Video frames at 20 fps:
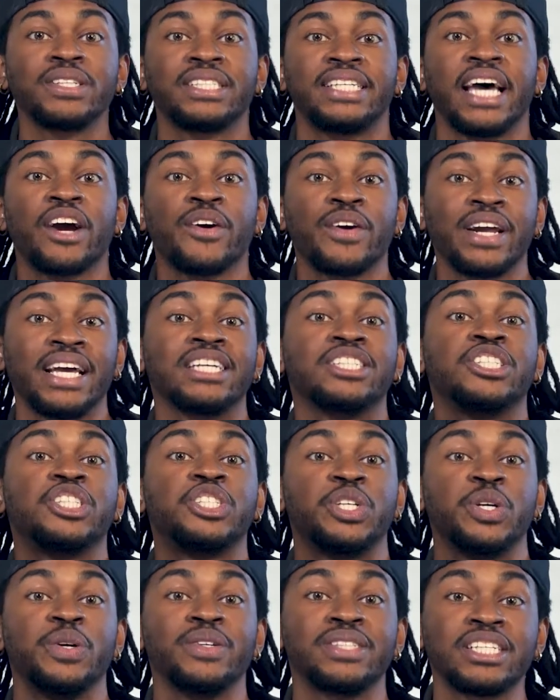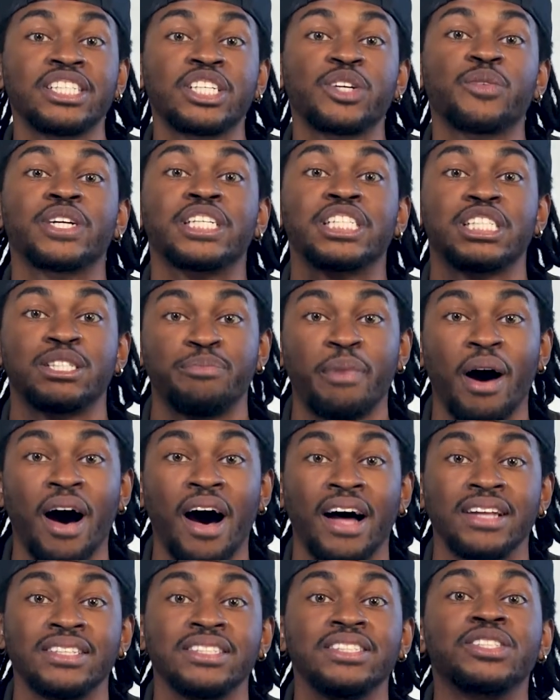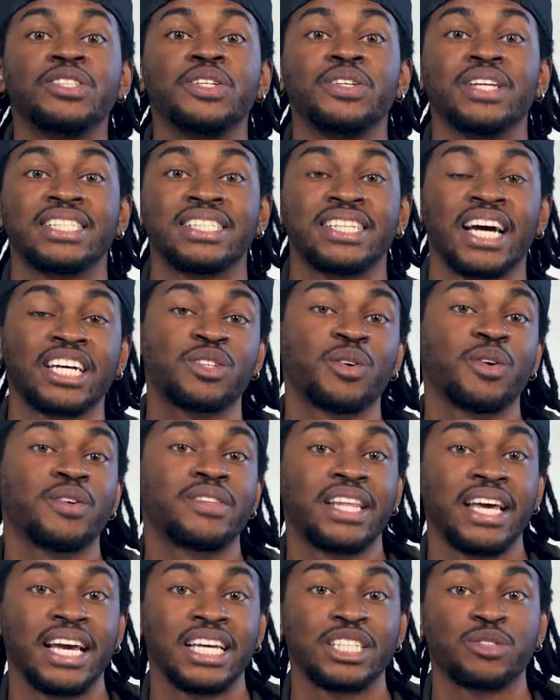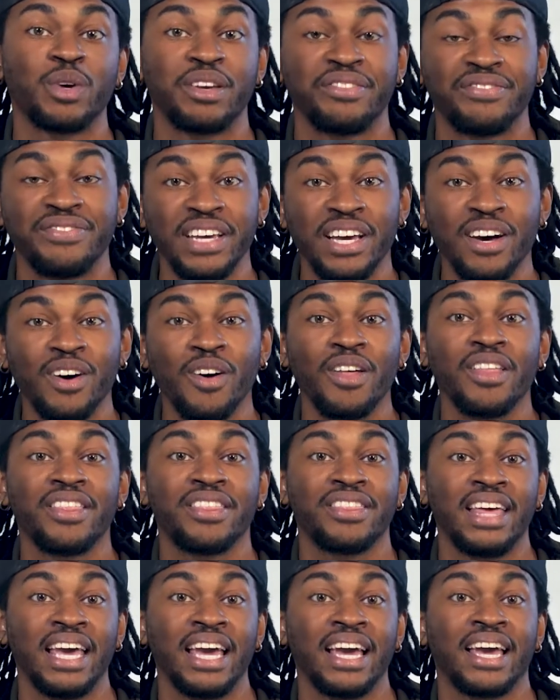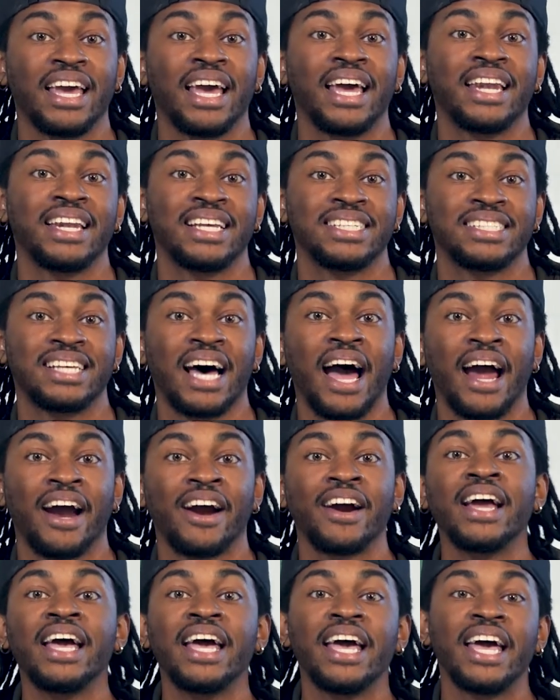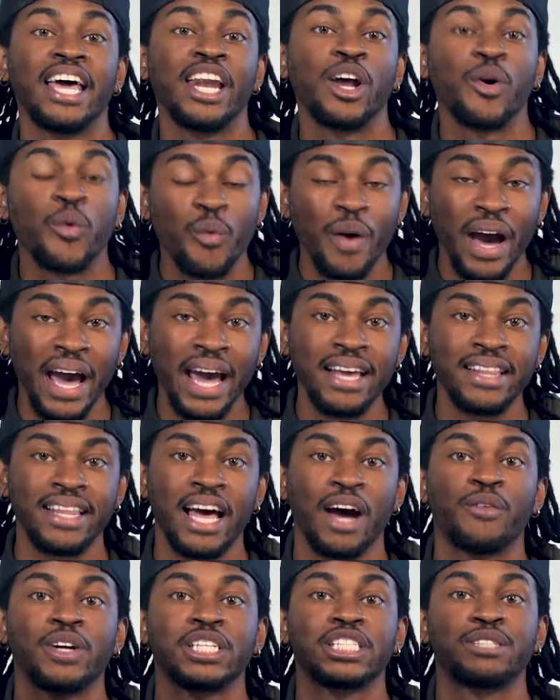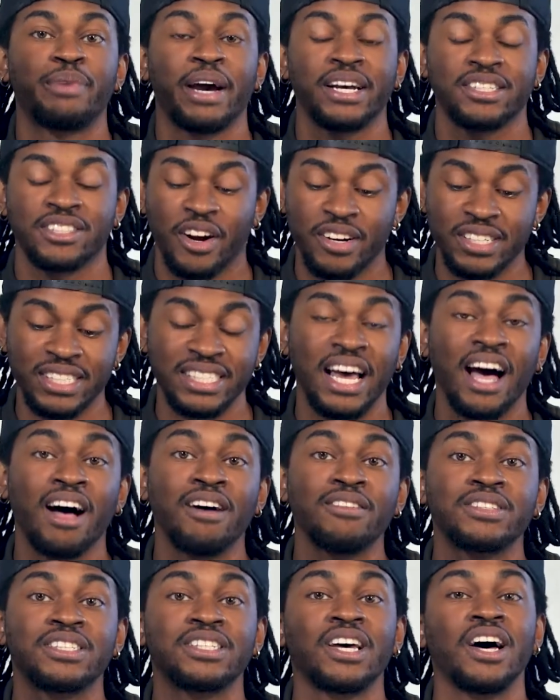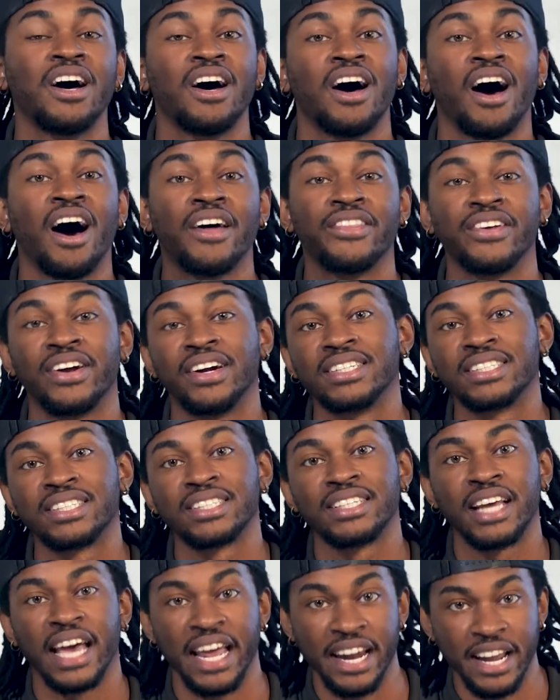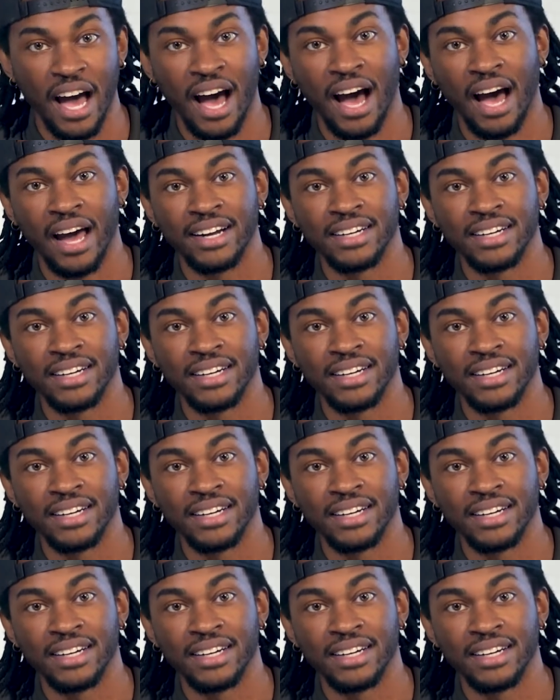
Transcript: integrity is choosing to respond to the sexual things we feel, think, and desire in a way that respects ourselves, others, and God.